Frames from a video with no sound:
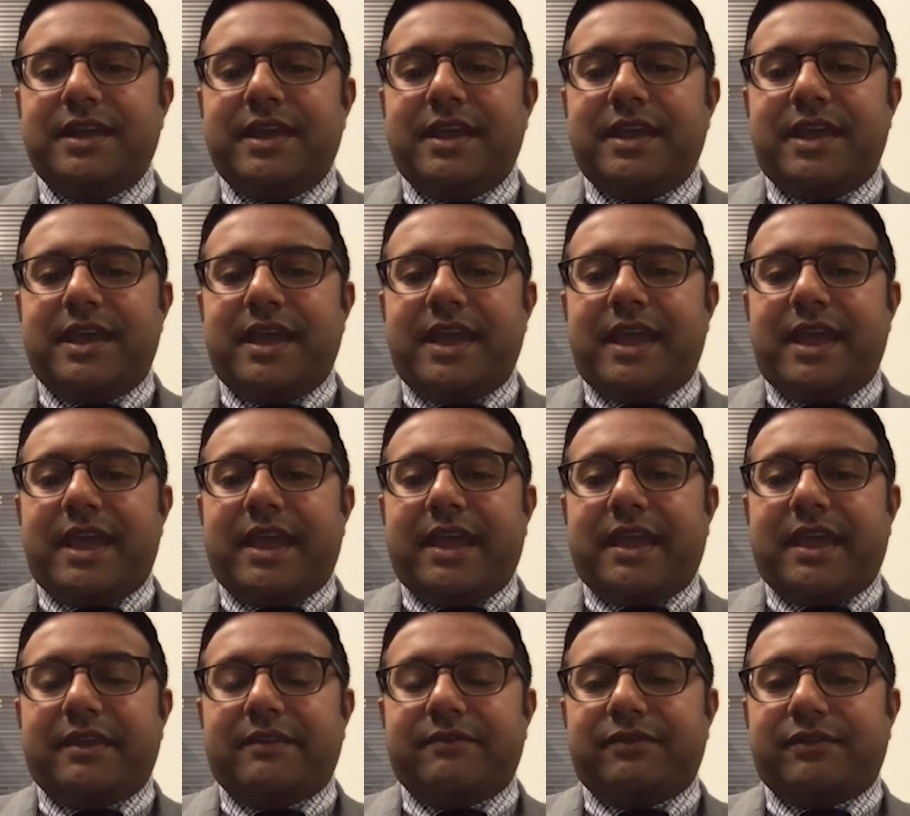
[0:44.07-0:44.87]

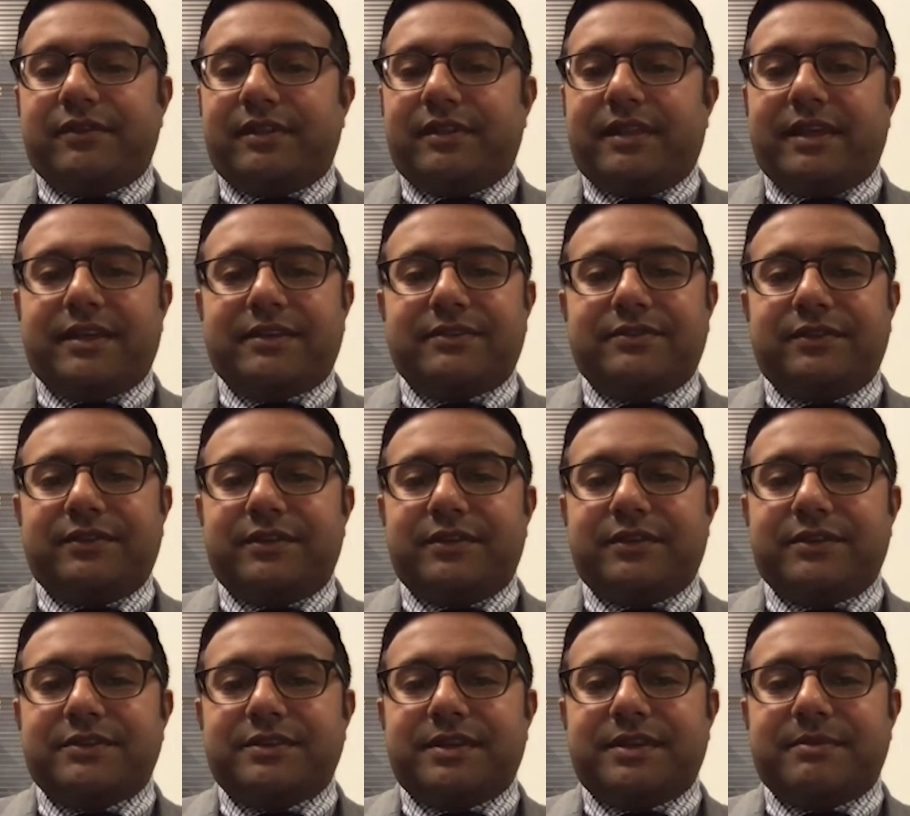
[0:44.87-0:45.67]
And for the last few
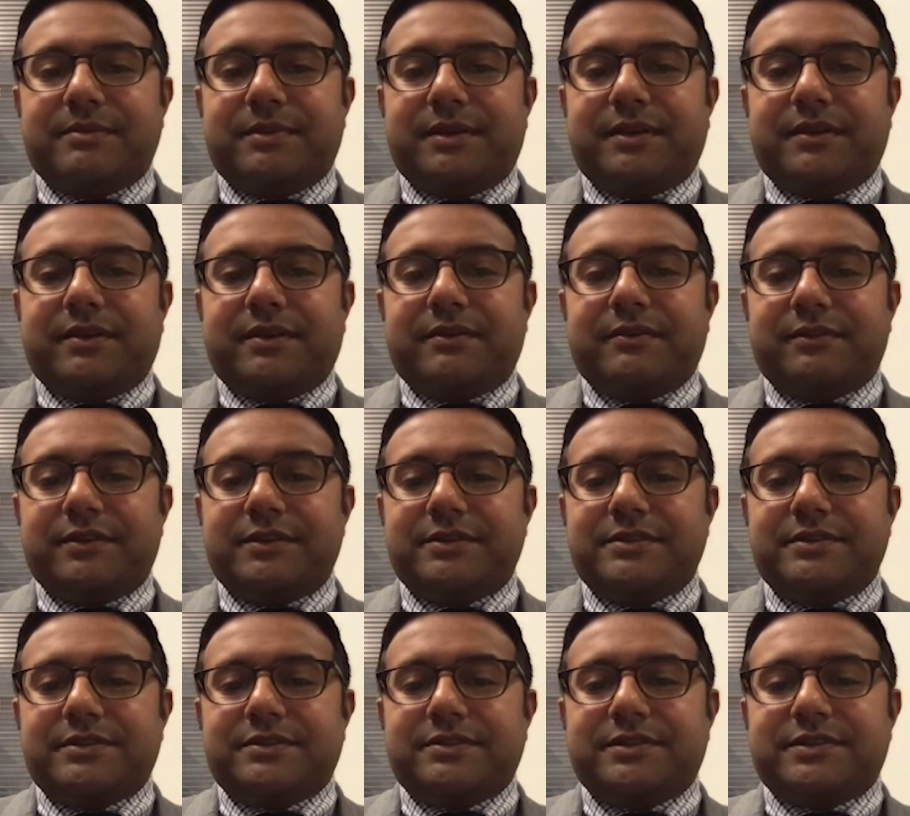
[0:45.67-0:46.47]
years, I've been a
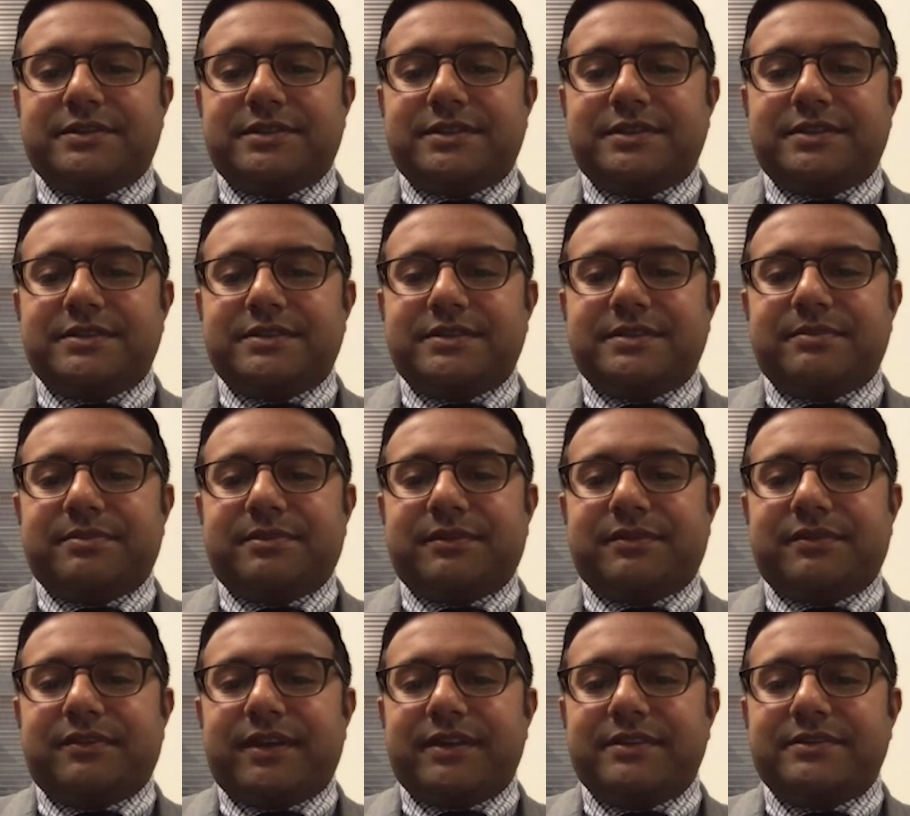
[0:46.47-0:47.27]
research assistant
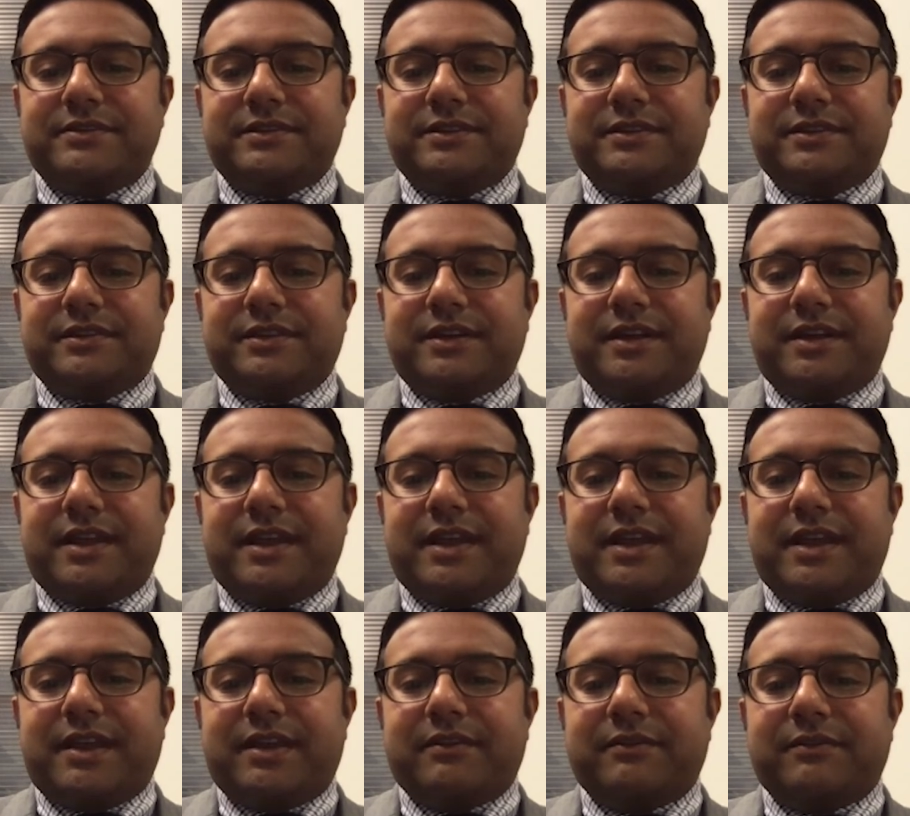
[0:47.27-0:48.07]
professor
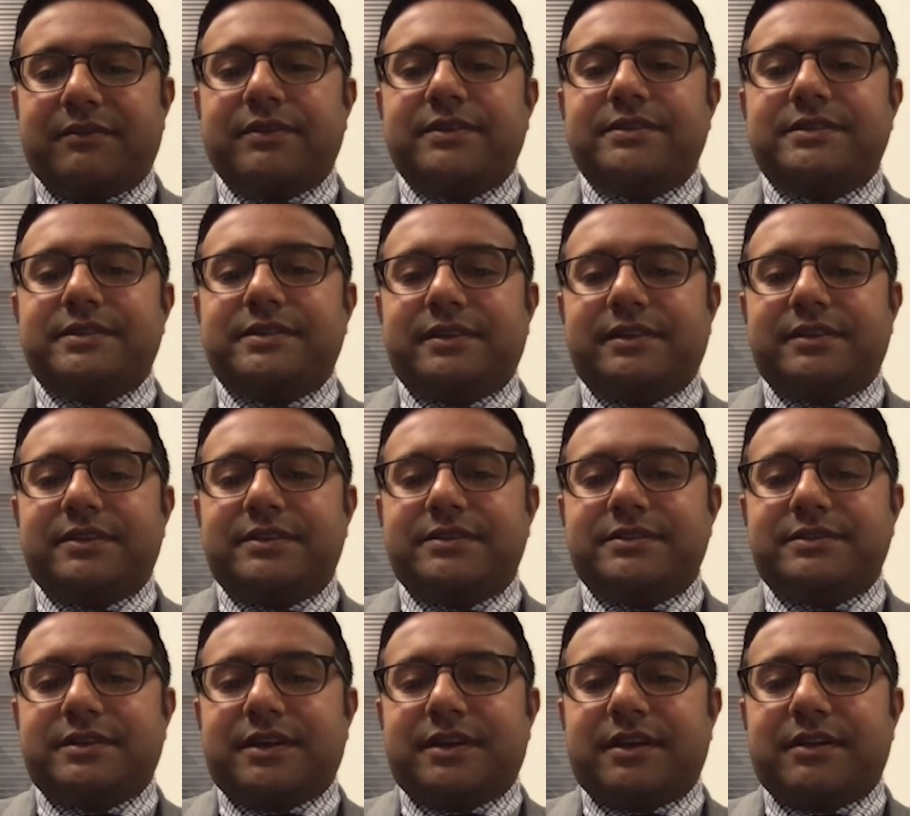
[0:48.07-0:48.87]
and recently
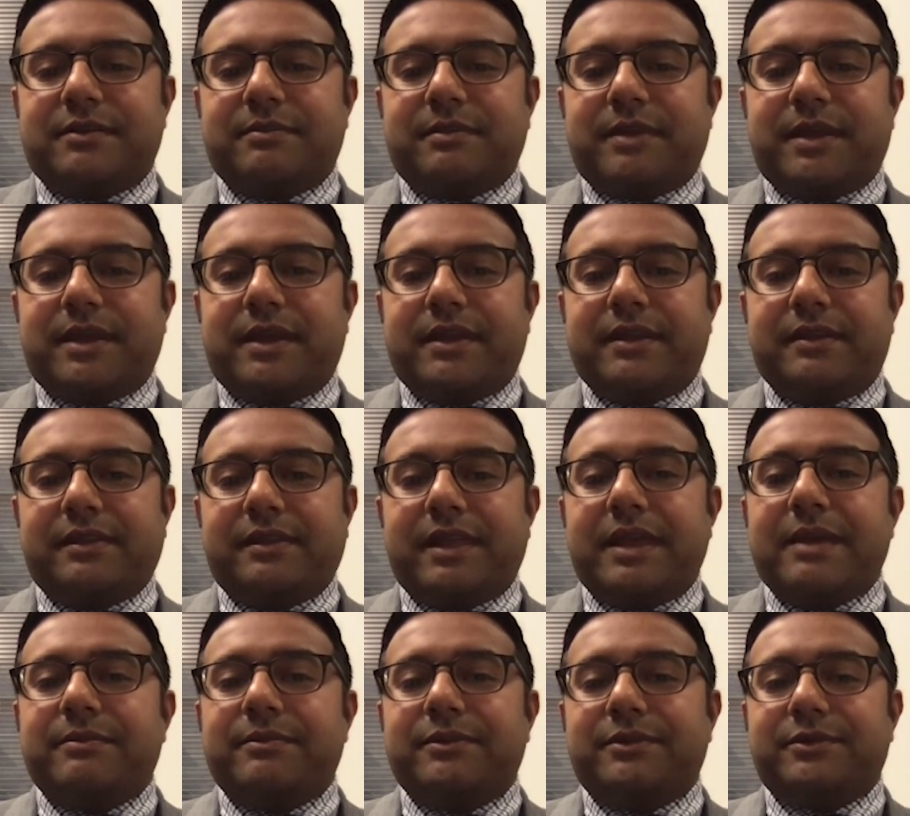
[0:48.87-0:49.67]
started my
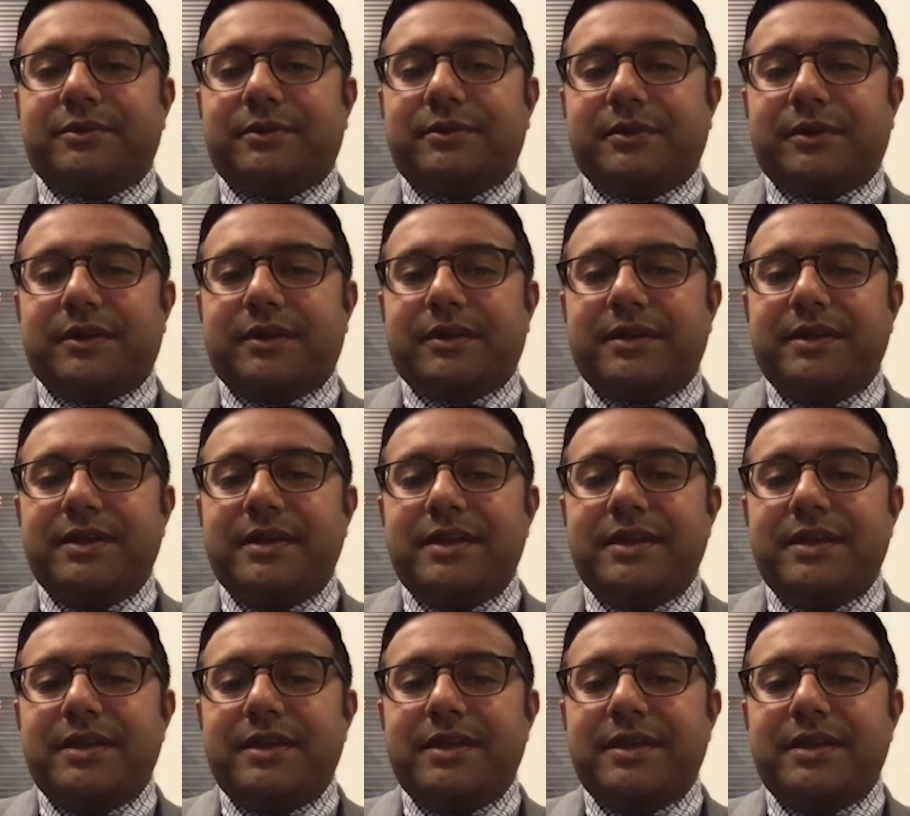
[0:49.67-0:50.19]
laboratory.